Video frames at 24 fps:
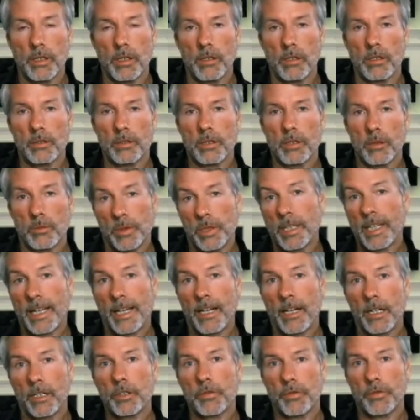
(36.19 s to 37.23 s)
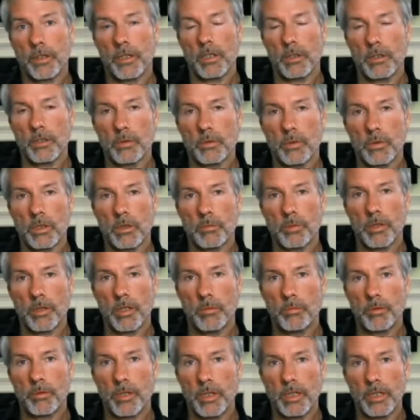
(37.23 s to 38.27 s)
and also with cash flows where
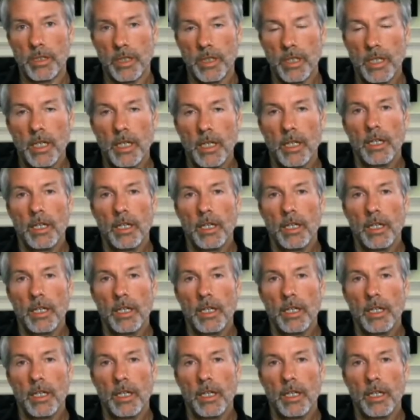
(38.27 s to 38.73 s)
appropriate.